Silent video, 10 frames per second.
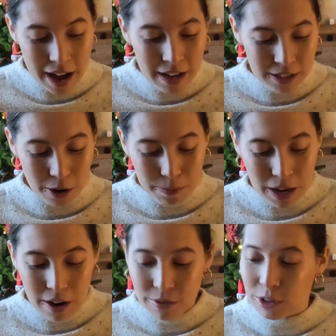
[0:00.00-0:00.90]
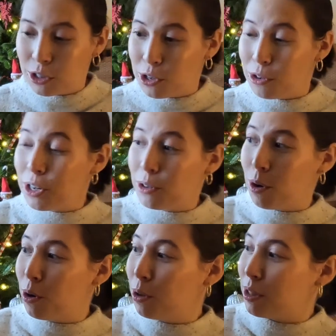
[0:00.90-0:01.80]
So for the
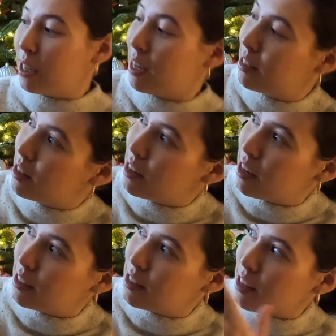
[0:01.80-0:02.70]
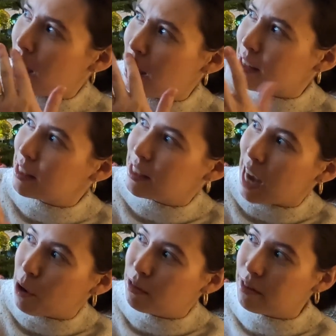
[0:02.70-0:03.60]
2-year-old, it's this
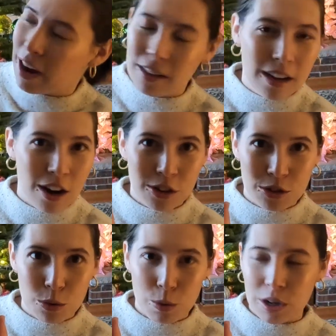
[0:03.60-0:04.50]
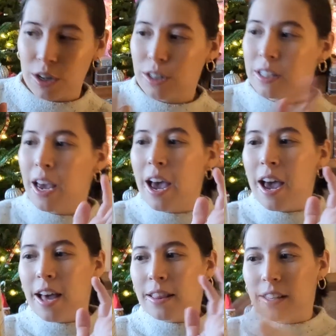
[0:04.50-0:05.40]
Scout and Violet 100 words.
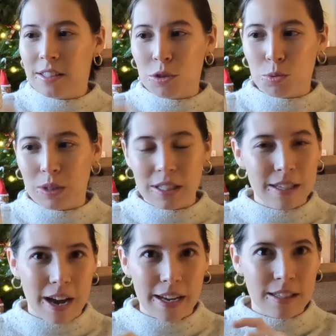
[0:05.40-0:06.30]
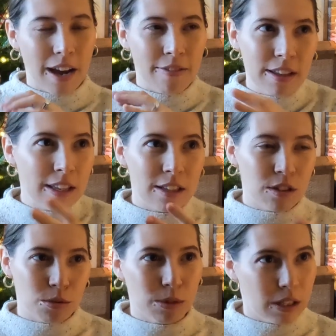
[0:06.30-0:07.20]
This is really nice. I feel like these
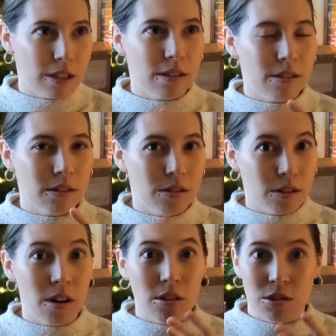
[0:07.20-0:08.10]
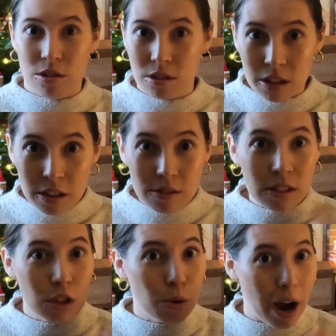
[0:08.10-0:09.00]
are really good
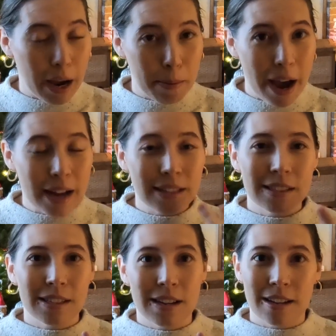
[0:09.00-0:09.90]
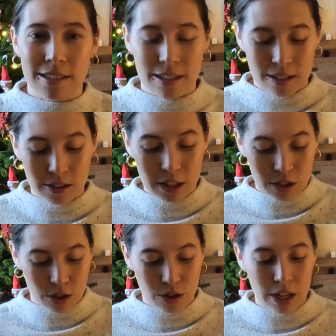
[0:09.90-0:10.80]
alternatives to iPads because it's not necessarily a
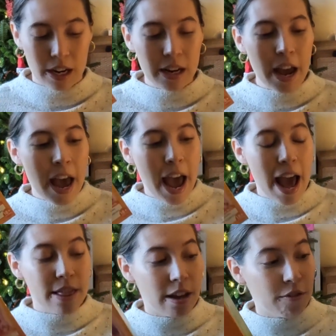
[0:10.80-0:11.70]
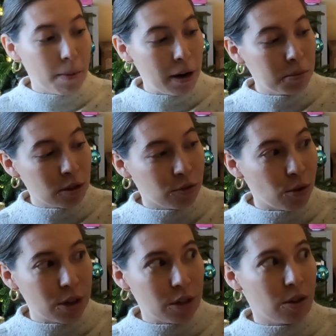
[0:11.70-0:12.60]
screen. And then for my almost
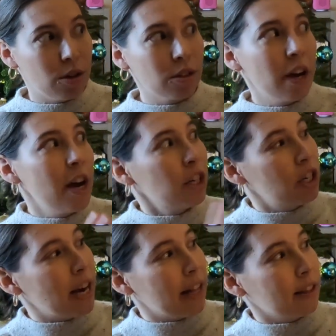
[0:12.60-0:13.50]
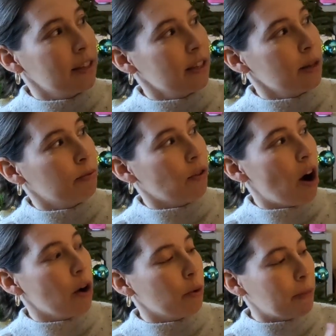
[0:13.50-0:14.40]
4-year-old, she got this
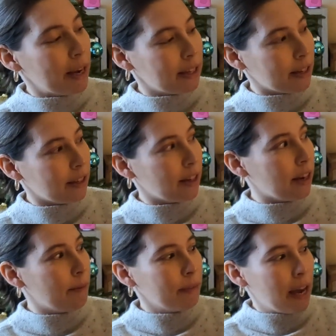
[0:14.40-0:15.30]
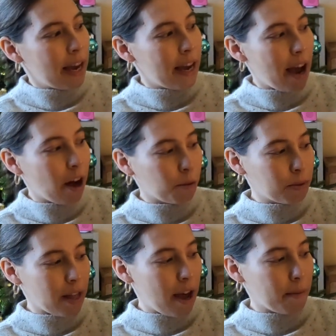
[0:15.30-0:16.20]
Leapfrog where basically it
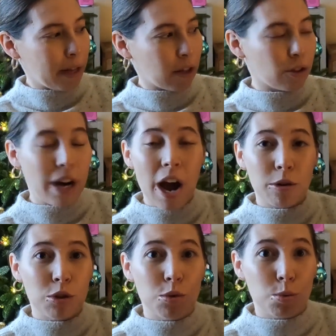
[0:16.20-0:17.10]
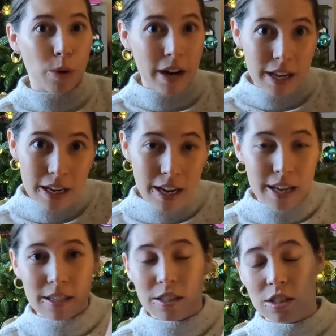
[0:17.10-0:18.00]
helps them like learn how to write,
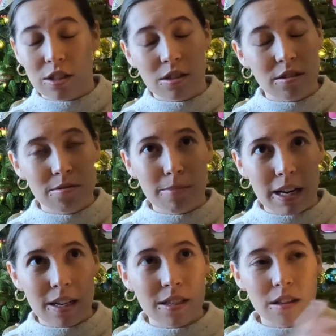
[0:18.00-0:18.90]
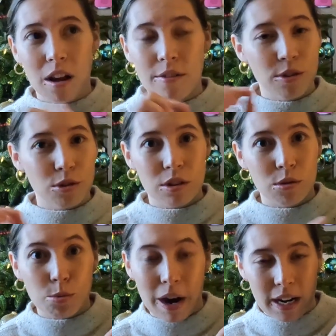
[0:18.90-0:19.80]
and my kids love those
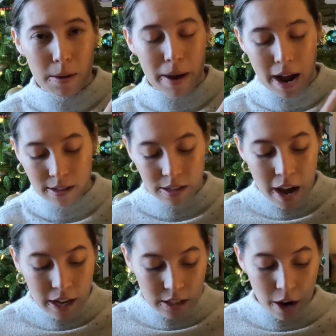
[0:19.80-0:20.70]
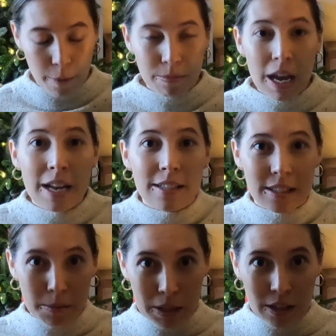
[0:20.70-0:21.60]
little writing pads. So
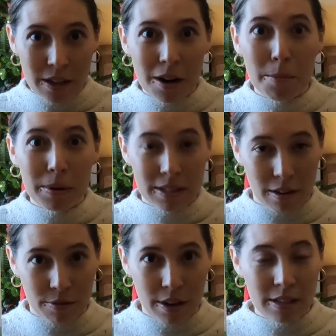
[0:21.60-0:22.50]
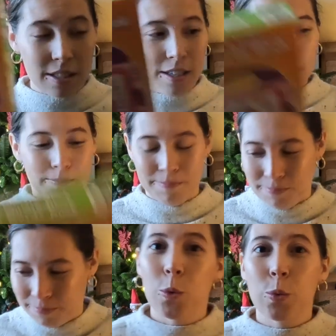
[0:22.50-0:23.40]
similar but different.
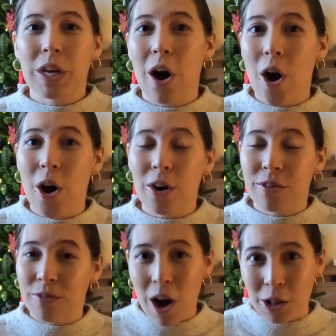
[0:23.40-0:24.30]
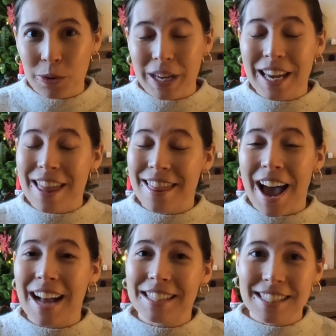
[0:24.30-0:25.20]
We are following
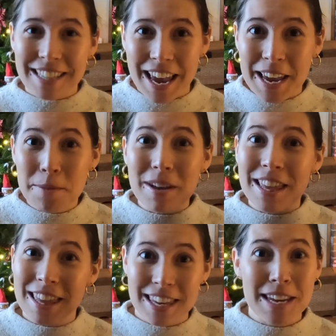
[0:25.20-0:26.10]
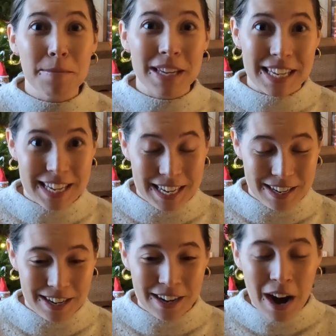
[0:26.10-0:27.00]
that same theme
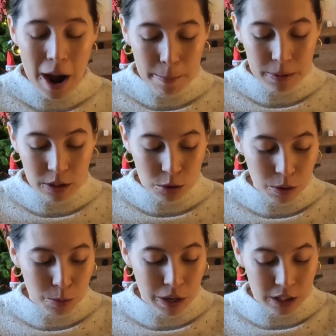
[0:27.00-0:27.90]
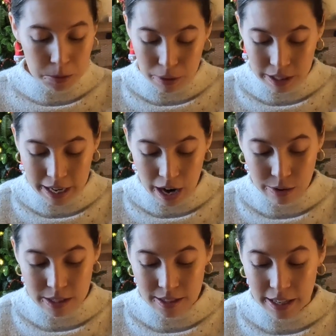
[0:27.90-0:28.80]
here, but this one we are sparking out
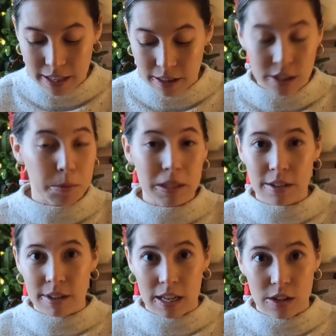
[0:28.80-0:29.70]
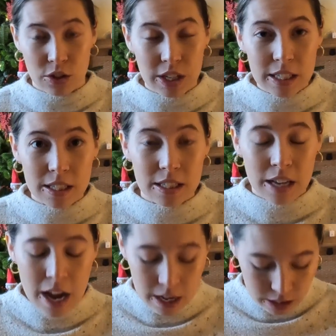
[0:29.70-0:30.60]
into like their specific interests.
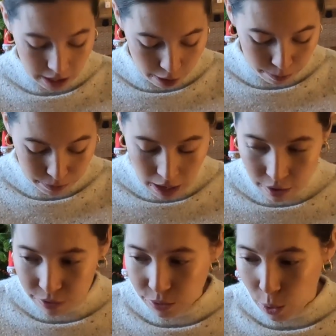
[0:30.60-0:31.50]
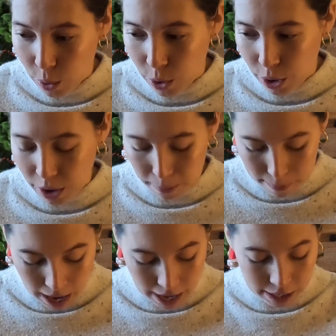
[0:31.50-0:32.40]
So for
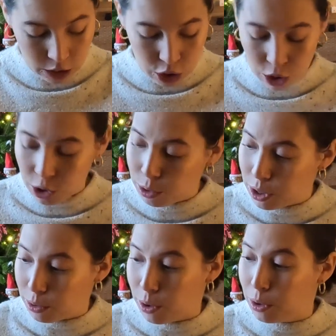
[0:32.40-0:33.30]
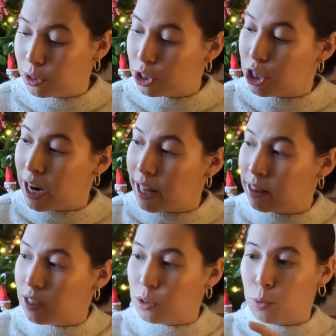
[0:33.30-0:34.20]
my 2-year-old, she got
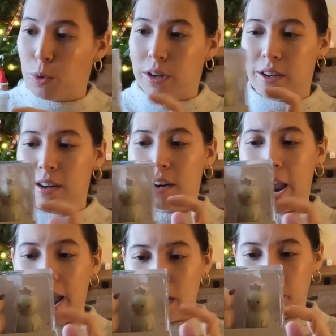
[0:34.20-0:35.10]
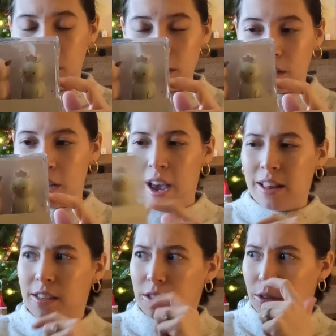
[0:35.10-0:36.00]
these wooden animals.
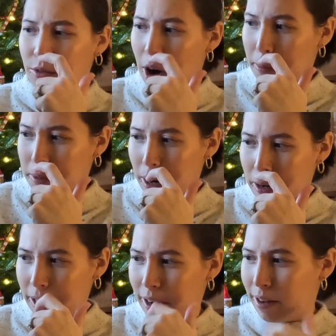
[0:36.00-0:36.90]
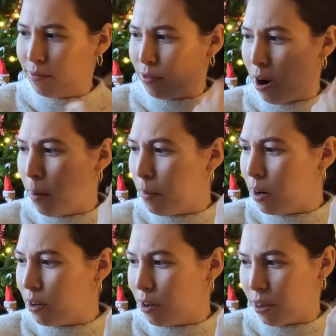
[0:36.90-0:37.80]
These are from Target, from
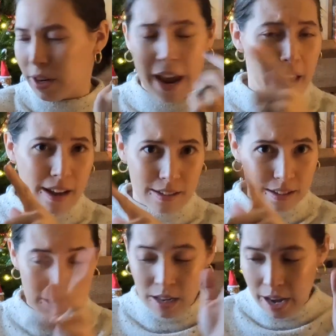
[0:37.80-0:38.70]
Earth in Hand.